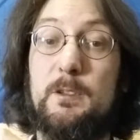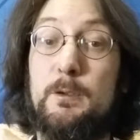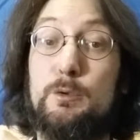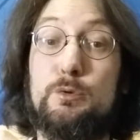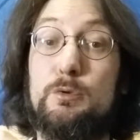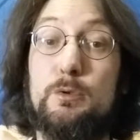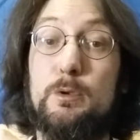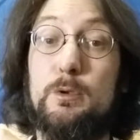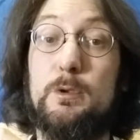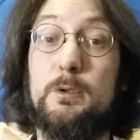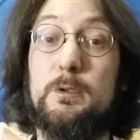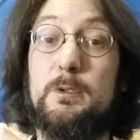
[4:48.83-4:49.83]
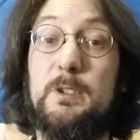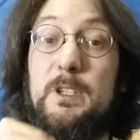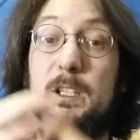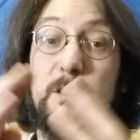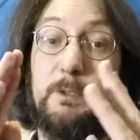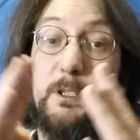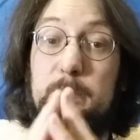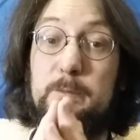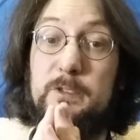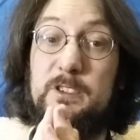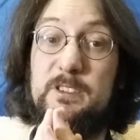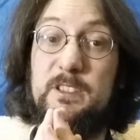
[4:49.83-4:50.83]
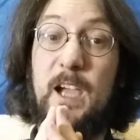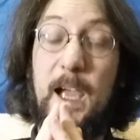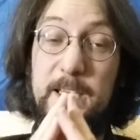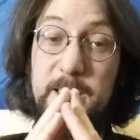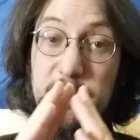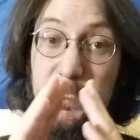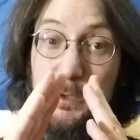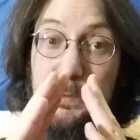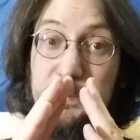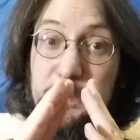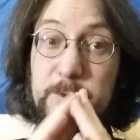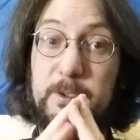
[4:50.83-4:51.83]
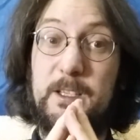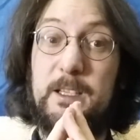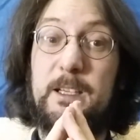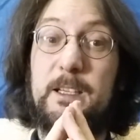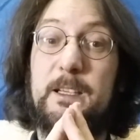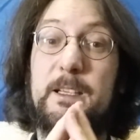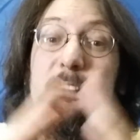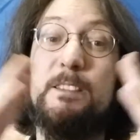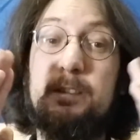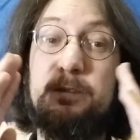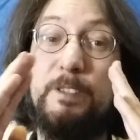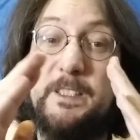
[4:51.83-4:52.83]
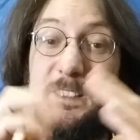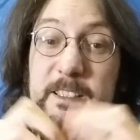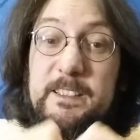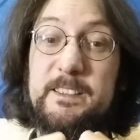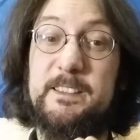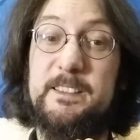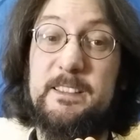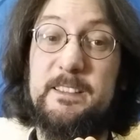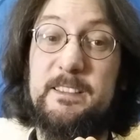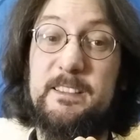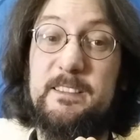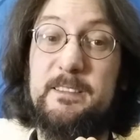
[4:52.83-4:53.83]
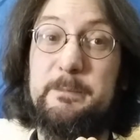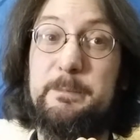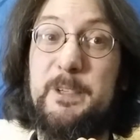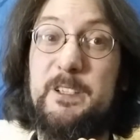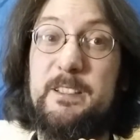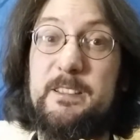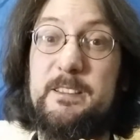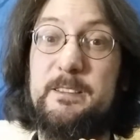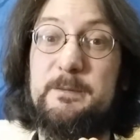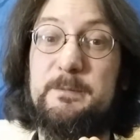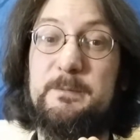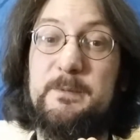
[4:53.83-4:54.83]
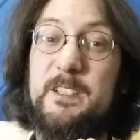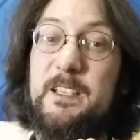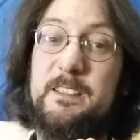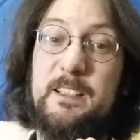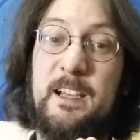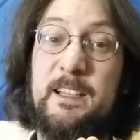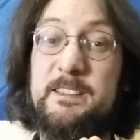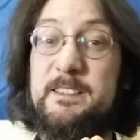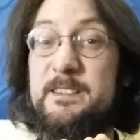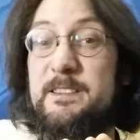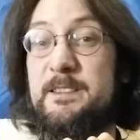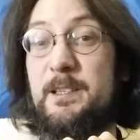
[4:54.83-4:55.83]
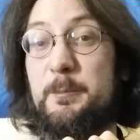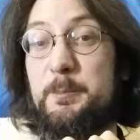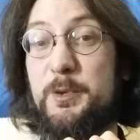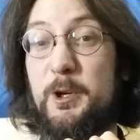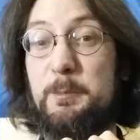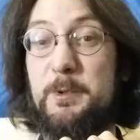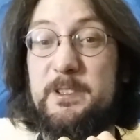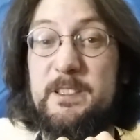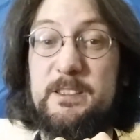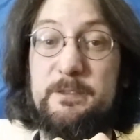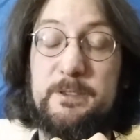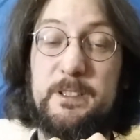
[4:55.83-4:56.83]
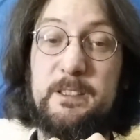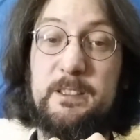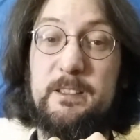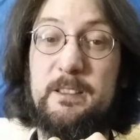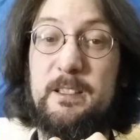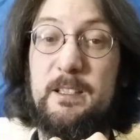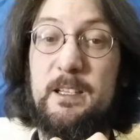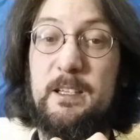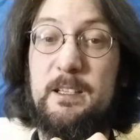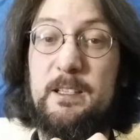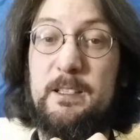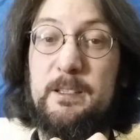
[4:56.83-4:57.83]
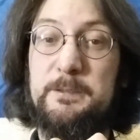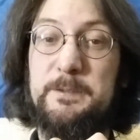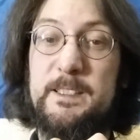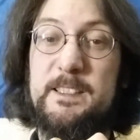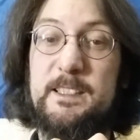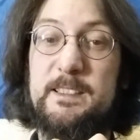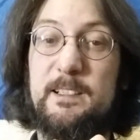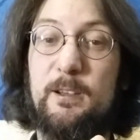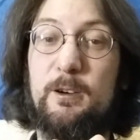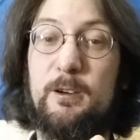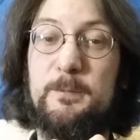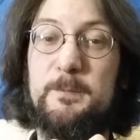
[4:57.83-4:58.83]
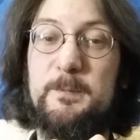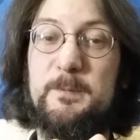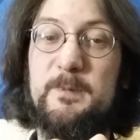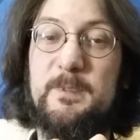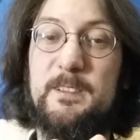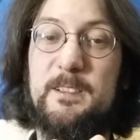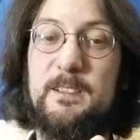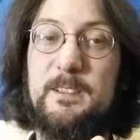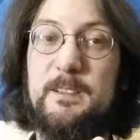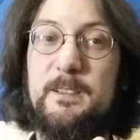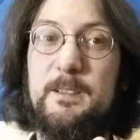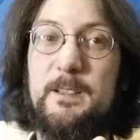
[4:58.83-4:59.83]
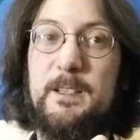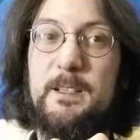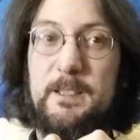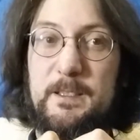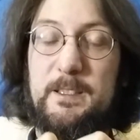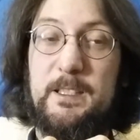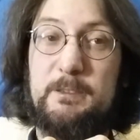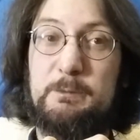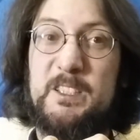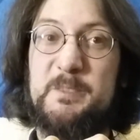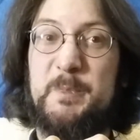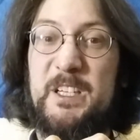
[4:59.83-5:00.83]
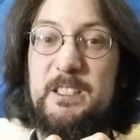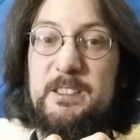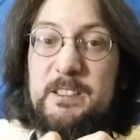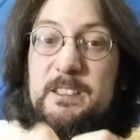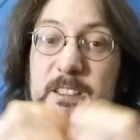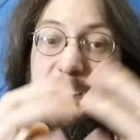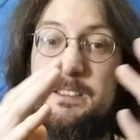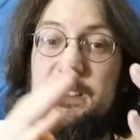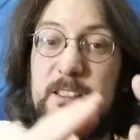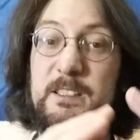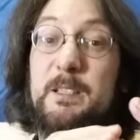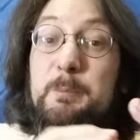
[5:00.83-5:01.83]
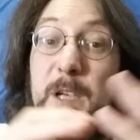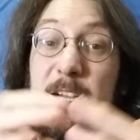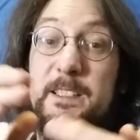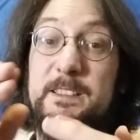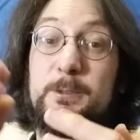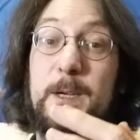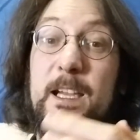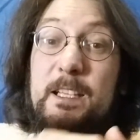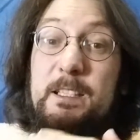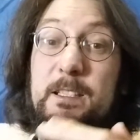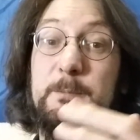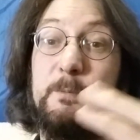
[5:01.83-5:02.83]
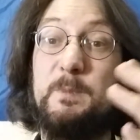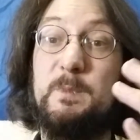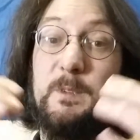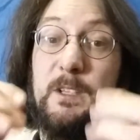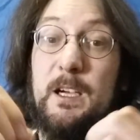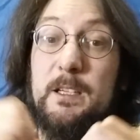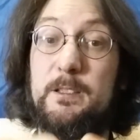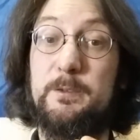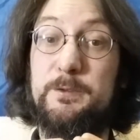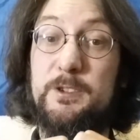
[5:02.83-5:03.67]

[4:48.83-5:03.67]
It's the equal. It's kind of, it's not physics, but it has some properties of a physics law in that respect that it applies to any kind of